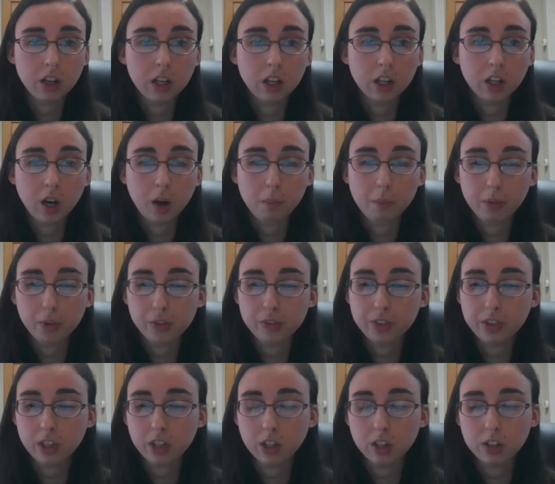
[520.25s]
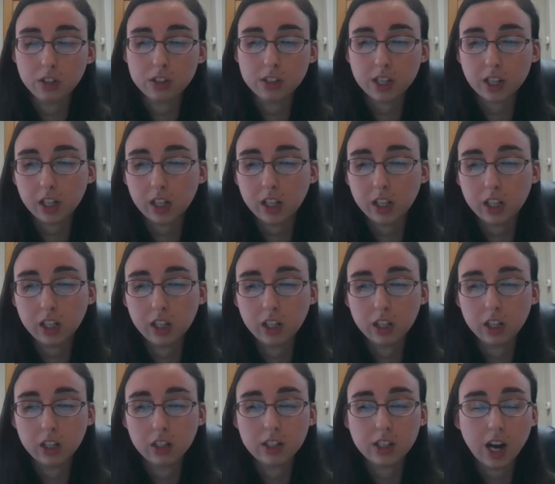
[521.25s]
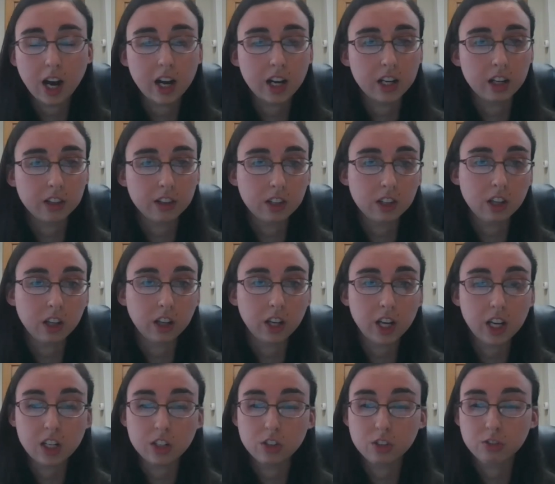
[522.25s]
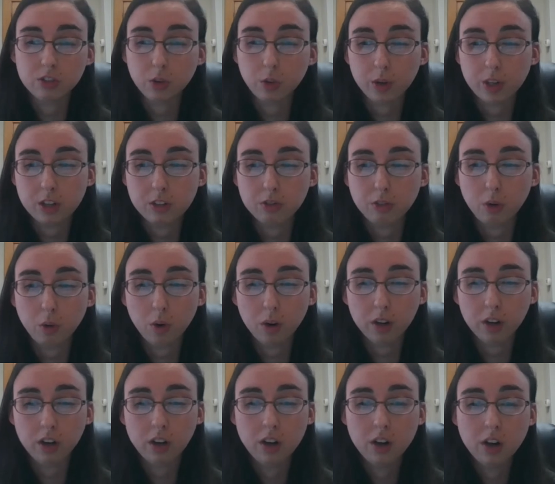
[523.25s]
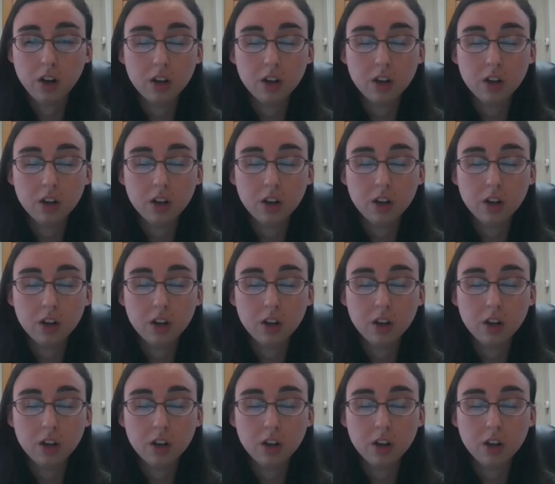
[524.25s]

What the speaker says: in a couple of years that he died at the young age of 24.